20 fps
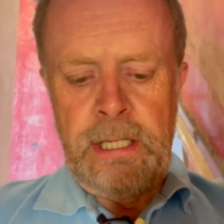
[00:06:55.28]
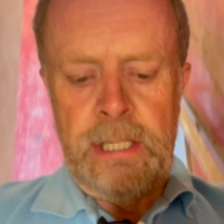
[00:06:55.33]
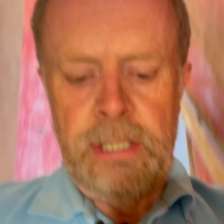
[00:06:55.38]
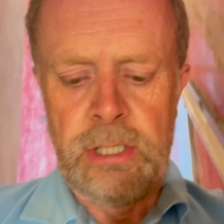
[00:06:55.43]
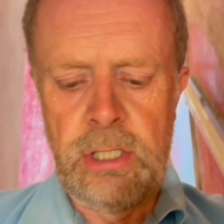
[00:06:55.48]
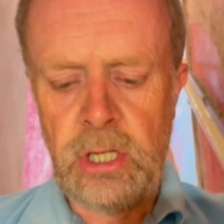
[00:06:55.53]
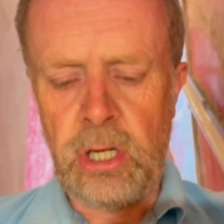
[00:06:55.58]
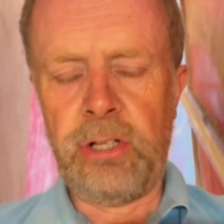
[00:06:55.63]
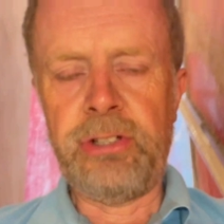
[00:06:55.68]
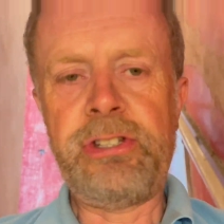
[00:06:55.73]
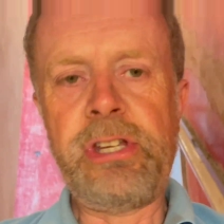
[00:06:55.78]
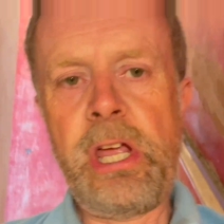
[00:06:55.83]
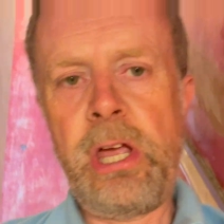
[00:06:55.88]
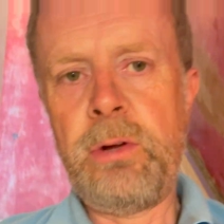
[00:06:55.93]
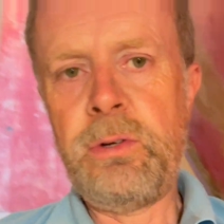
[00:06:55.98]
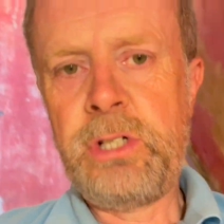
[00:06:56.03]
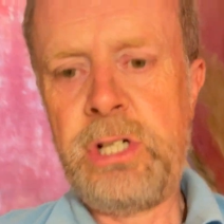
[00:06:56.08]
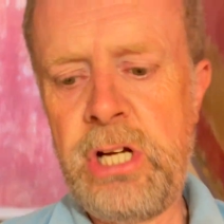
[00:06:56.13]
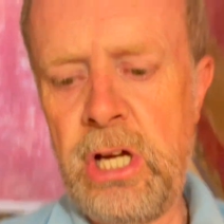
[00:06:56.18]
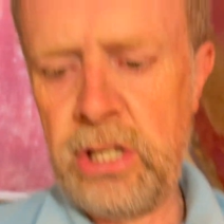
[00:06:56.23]
God's
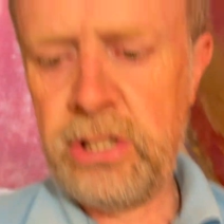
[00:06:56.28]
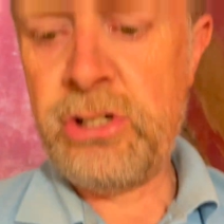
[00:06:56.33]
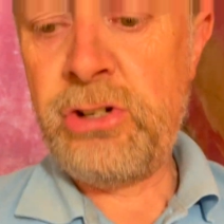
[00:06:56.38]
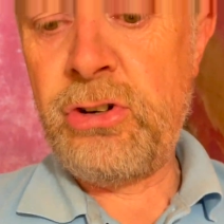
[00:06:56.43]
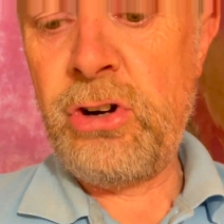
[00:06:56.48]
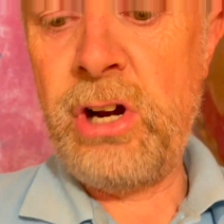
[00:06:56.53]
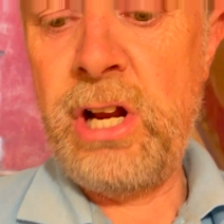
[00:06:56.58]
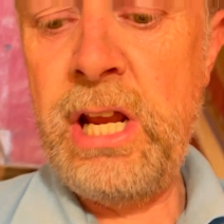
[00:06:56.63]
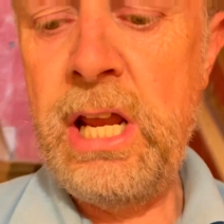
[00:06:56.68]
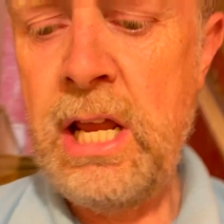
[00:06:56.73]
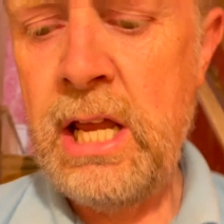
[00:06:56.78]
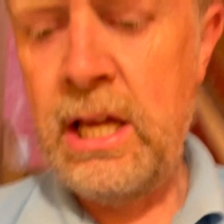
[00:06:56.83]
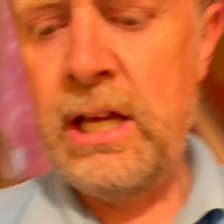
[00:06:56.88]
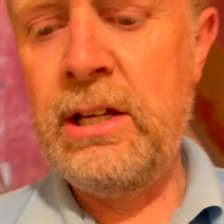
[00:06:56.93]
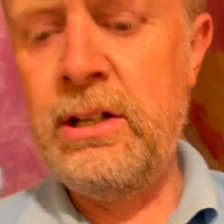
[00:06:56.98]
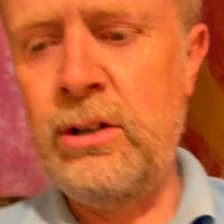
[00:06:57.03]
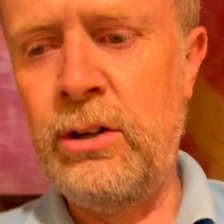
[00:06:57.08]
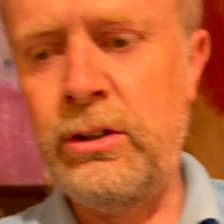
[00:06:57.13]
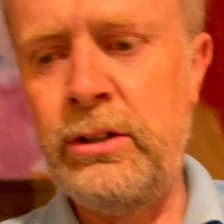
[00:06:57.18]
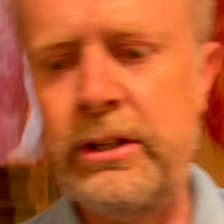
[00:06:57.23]
own country
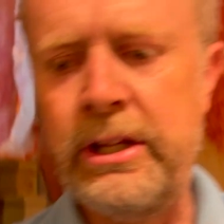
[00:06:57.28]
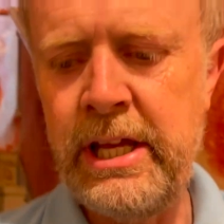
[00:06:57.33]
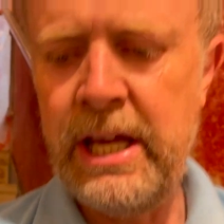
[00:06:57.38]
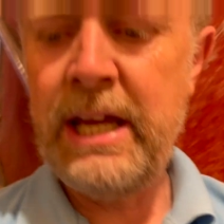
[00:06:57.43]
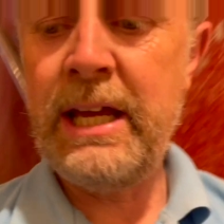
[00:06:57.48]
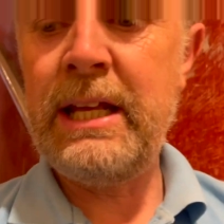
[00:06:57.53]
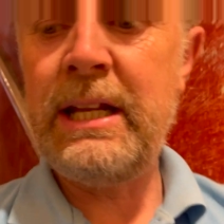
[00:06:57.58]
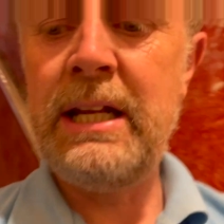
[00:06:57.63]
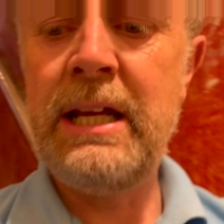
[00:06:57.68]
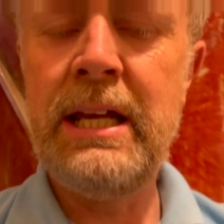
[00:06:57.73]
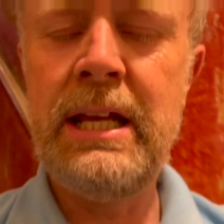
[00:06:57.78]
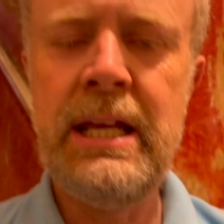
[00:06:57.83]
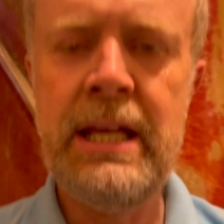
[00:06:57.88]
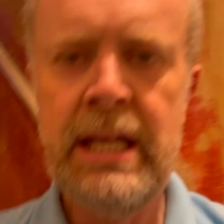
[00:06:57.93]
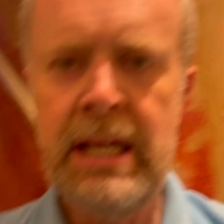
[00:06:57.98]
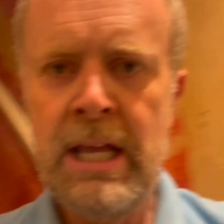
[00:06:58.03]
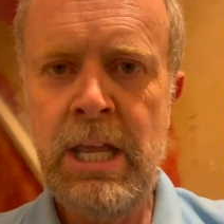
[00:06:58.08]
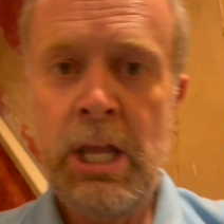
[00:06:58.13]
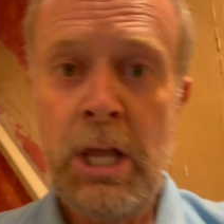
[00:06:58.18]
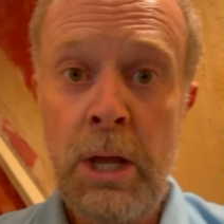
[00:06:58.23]
and all that.
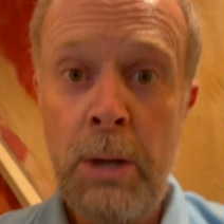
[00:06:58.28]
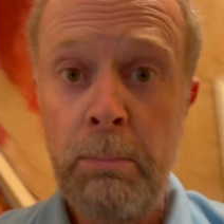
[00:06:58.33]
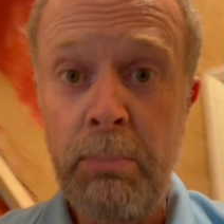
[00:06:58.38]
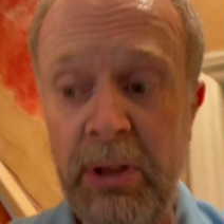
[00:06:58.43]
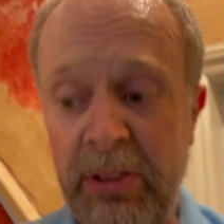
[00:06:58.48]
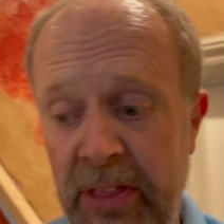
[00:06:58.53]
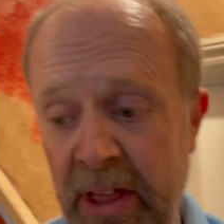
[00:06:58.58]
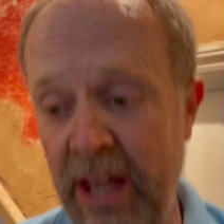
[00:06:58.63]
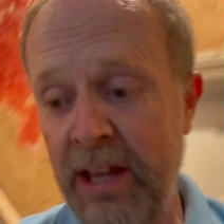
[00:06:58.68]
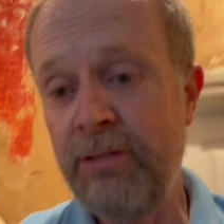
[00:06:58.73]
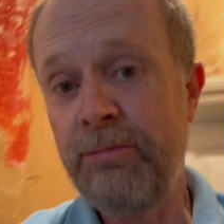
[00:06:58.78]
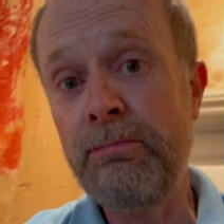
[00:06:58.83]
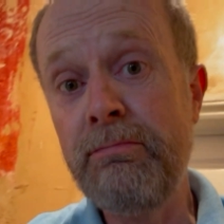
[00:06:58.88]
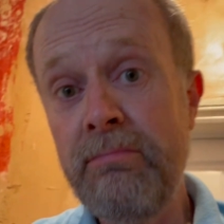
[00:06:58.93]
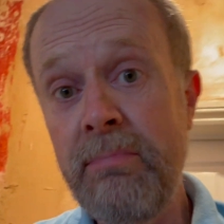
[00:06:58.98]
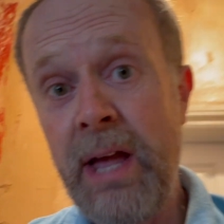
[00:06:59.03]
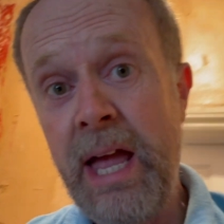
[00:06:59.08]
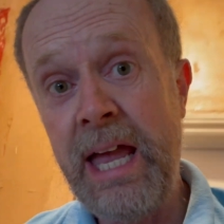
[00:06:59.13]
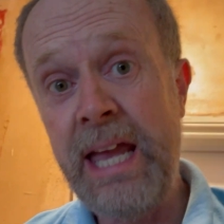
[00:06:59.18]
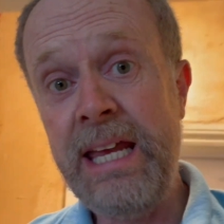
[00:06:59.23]
But they've
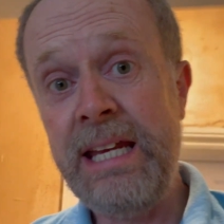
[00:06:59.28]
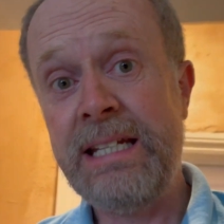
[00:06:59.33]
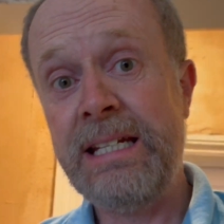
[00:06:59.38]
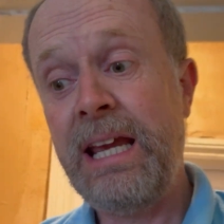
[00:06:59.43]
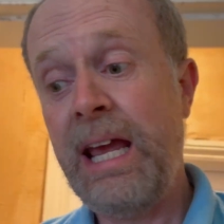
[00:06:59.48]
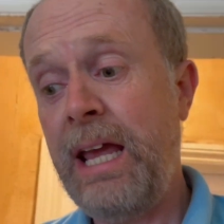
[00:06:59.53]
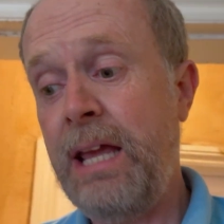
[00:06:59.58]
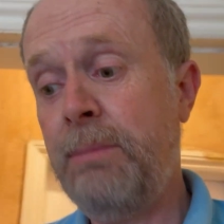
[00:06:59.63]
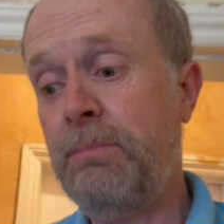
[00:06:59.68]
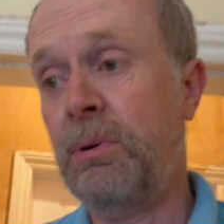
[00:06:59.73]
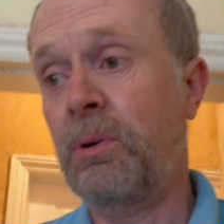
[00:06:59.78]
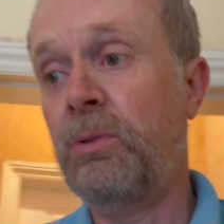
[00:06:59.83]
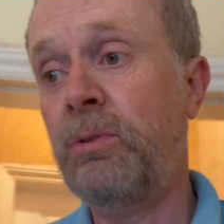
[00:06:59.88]
made cable